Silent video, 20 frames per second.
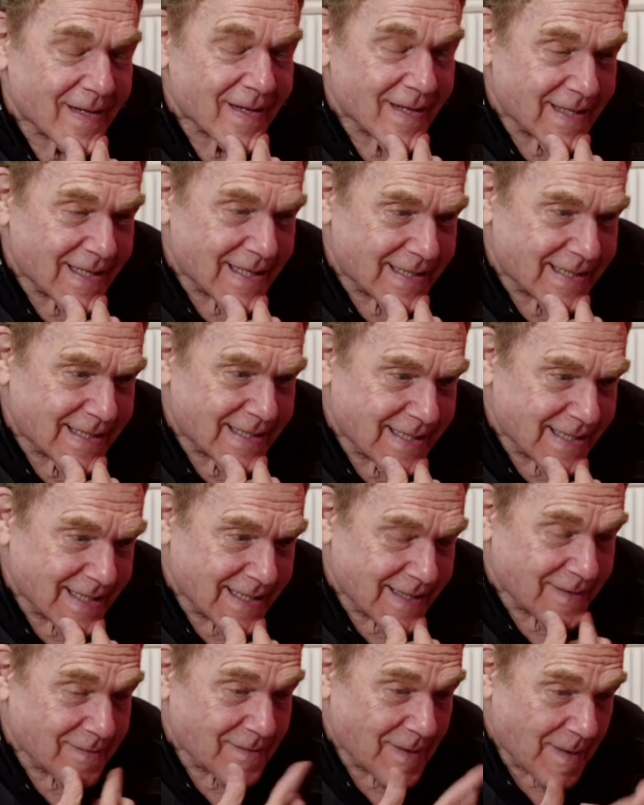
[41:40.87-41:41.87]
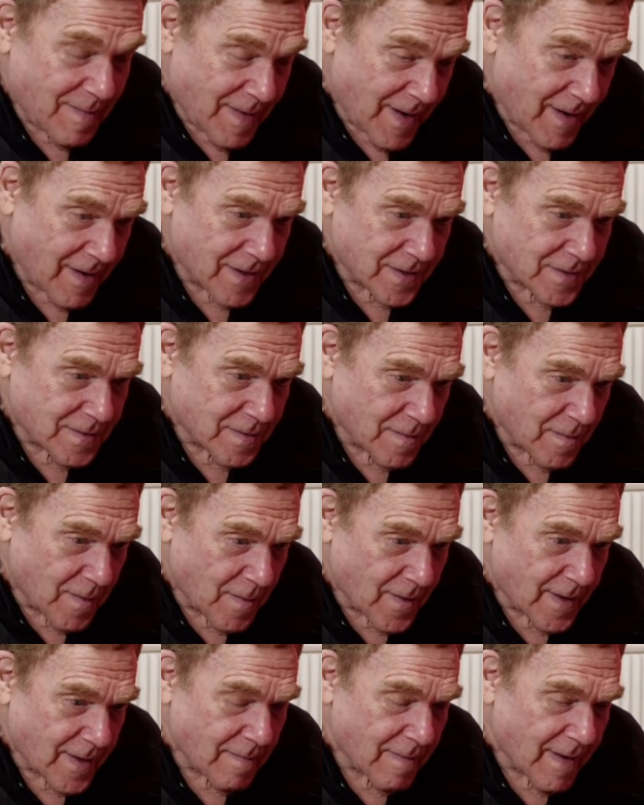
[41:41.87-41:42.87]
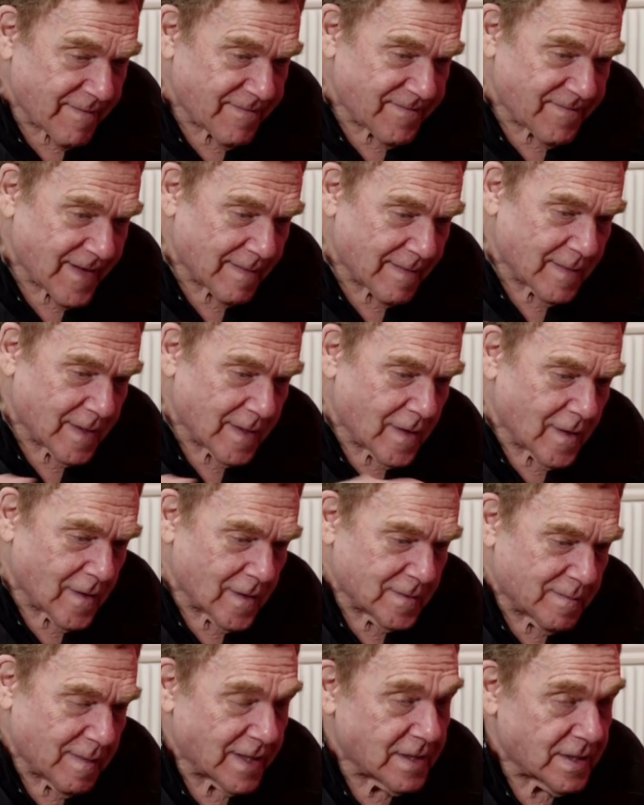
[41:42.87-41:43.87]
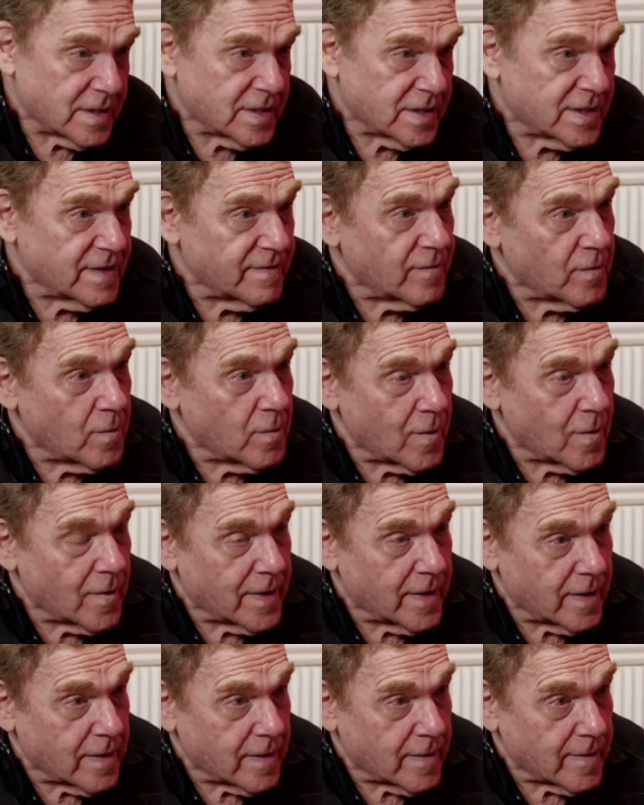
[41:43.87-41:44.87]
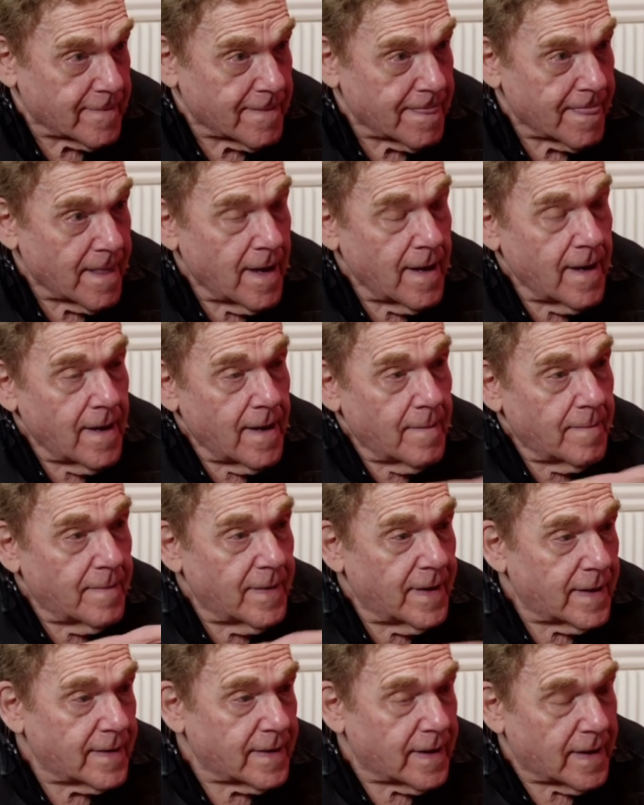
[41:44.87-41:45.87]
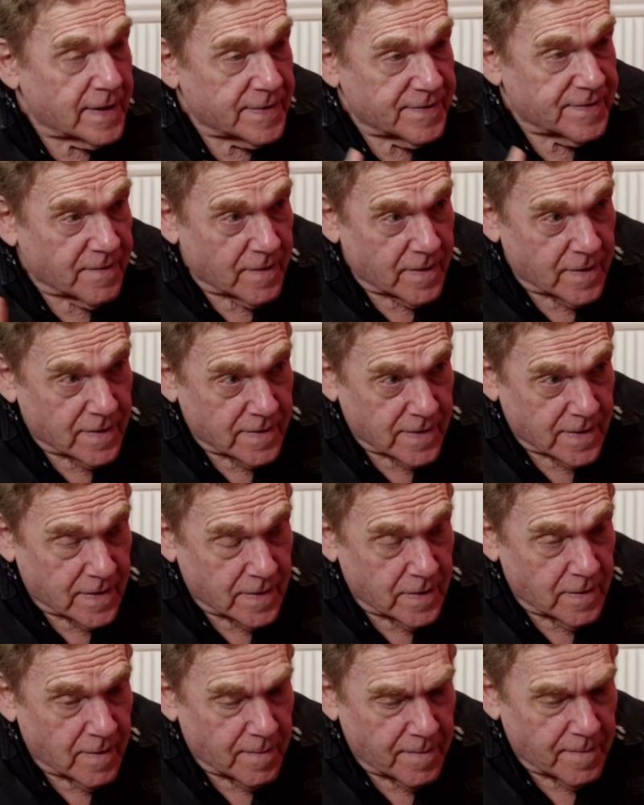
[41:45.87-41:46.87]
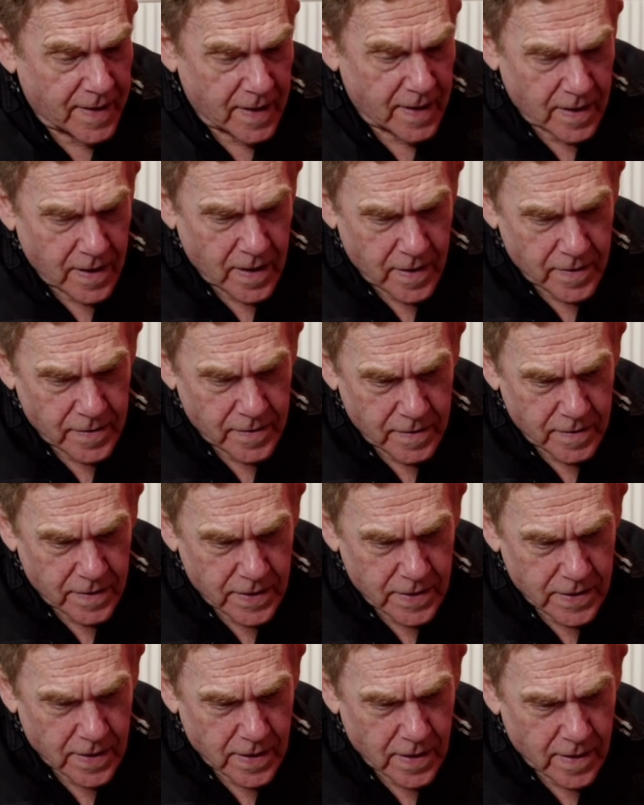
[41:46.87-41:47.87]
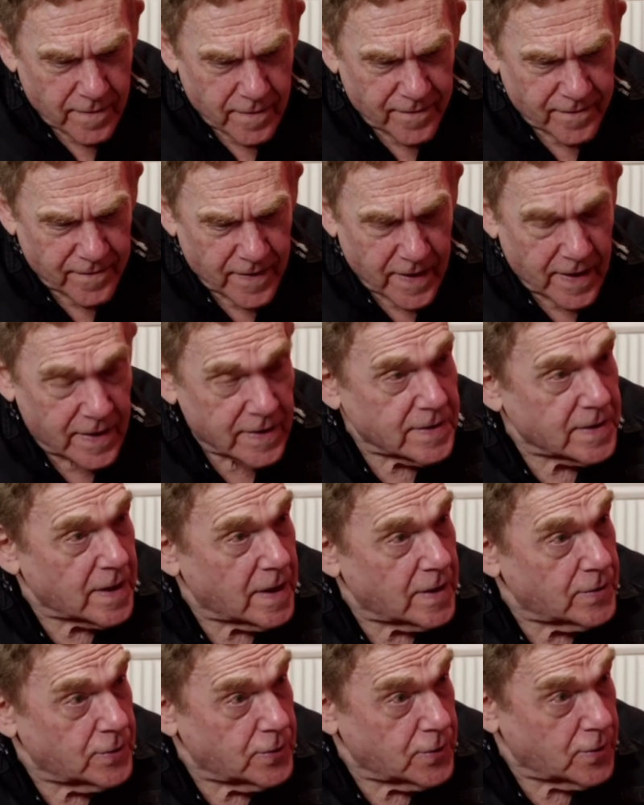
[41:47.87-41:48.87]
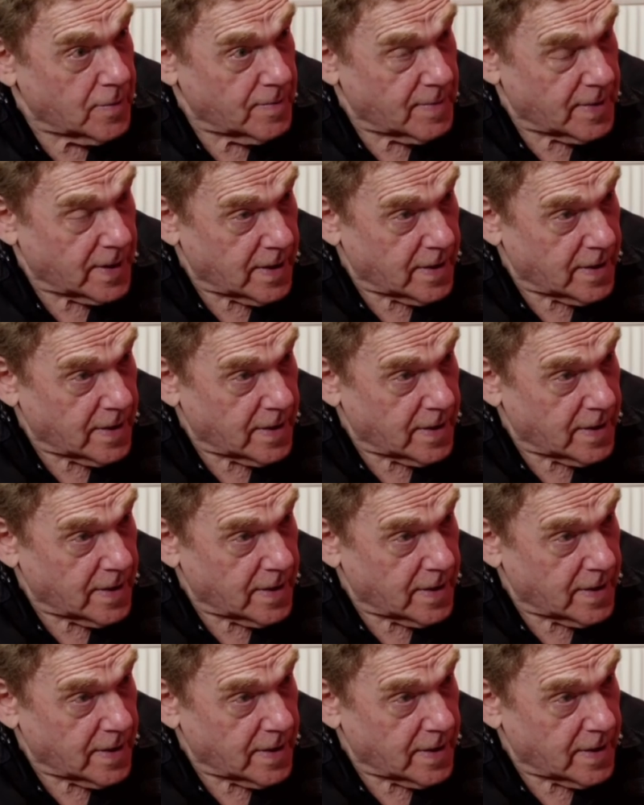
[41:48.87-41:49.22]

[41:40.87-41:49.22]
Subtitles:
Let's see. My parents were born here. My family goes back to the Civil War here. But as far as the European countries, France and Germany.